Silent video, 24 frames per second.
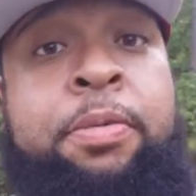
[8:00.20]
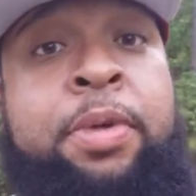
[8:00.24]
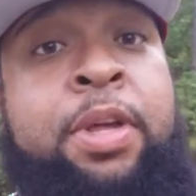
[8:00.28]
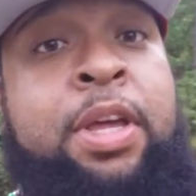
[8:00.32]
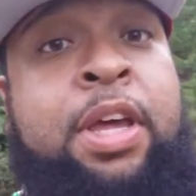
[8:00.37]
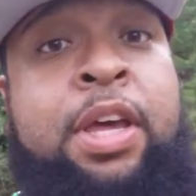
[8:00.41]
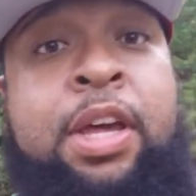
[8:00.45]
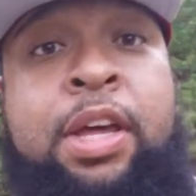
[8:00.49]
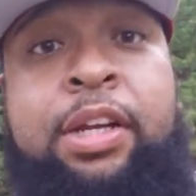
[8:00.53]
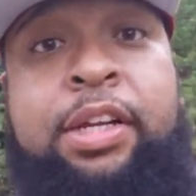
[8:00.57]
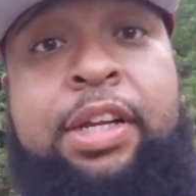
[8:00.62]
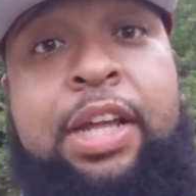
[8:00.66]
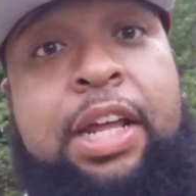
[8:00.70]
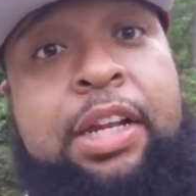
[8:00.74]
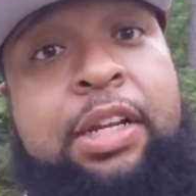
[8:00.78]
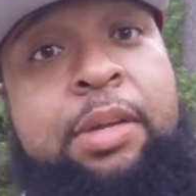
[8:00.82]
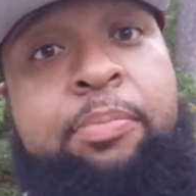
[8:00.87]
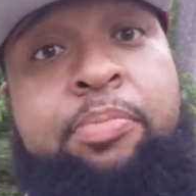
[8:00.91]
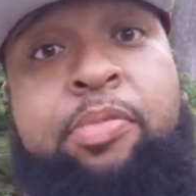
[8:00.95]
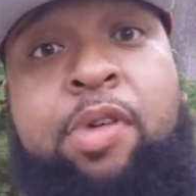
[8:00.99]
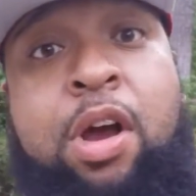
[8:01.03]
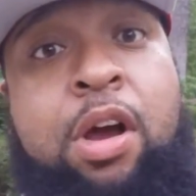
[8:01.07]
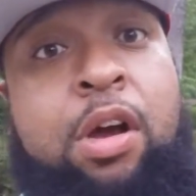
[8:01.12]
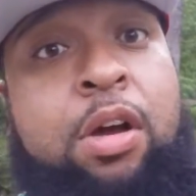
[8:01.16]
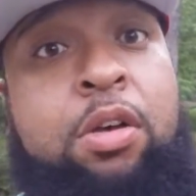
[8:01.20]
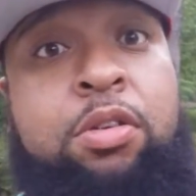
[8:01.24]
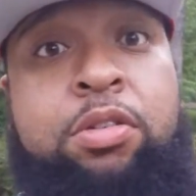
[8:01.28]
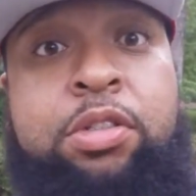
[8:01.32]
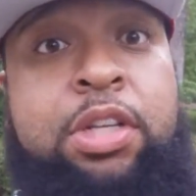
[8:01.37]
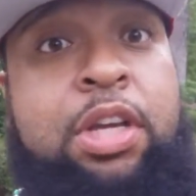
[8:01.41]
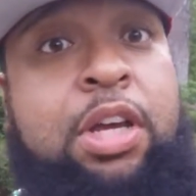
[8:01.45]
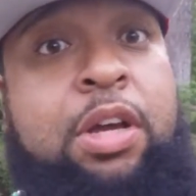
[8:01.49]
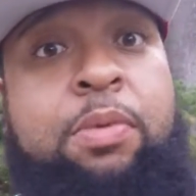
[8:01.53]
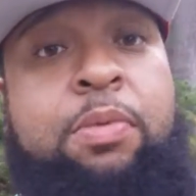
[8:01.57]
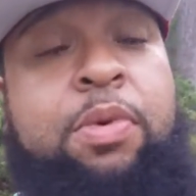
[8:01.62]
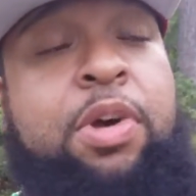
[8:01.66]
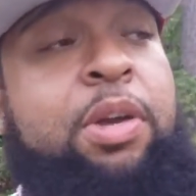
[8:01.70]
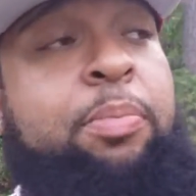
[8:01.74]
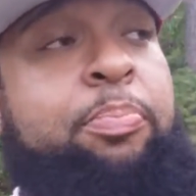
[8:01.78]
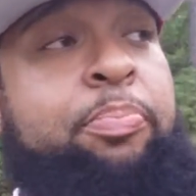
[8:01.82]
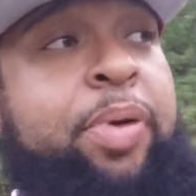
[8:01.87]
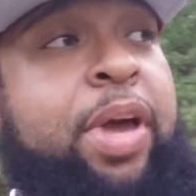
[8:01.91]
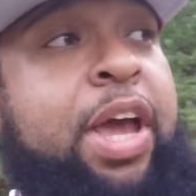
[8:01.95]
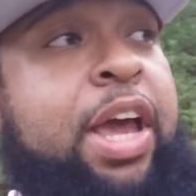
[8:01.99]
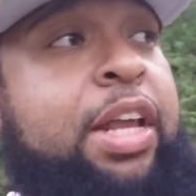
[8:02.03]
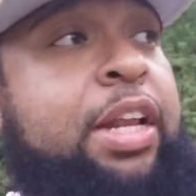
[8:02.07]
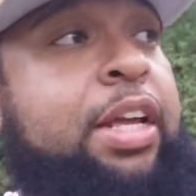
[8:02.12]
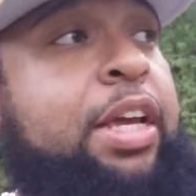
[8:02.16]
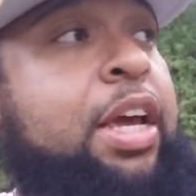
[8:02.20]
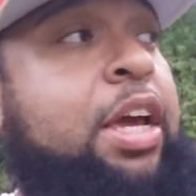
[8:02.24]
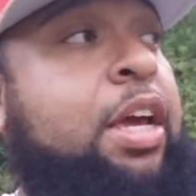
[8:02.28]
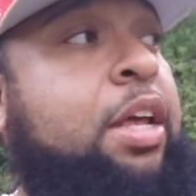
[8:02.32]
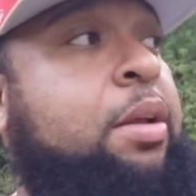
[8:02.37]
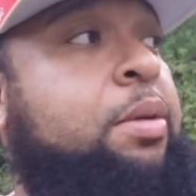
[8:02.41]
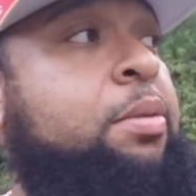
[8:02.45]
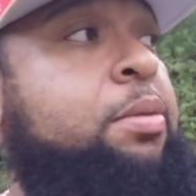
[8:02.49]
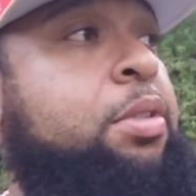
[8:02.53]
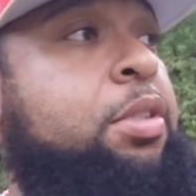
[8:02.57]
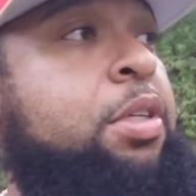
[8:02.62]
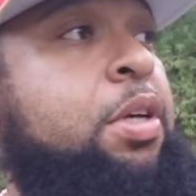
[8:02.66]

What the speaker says: him, that the Broncos didn't want to pay to get him.